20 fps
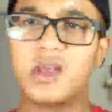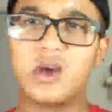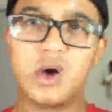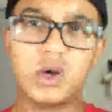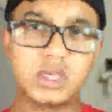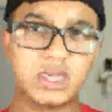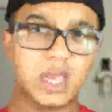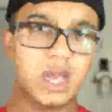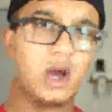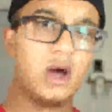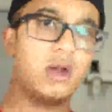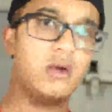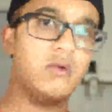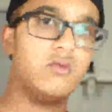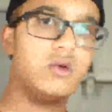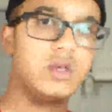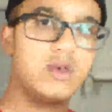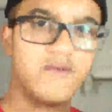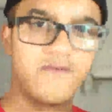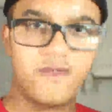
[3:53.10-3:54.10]
cost
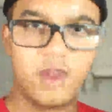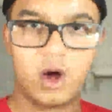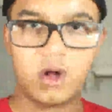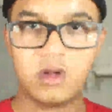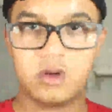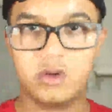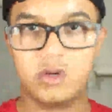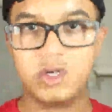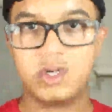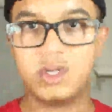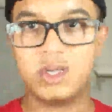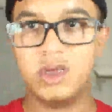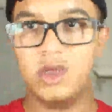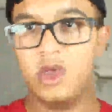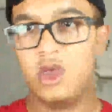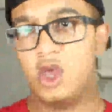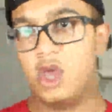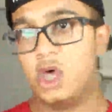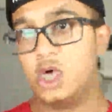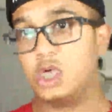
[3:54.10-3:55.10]
hundreds of dollars.
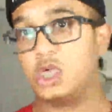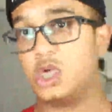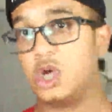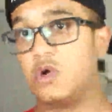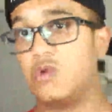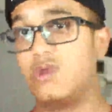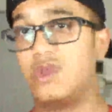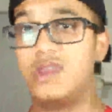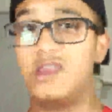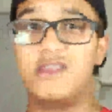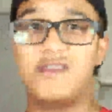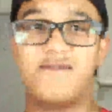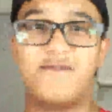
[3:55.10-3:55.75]
So this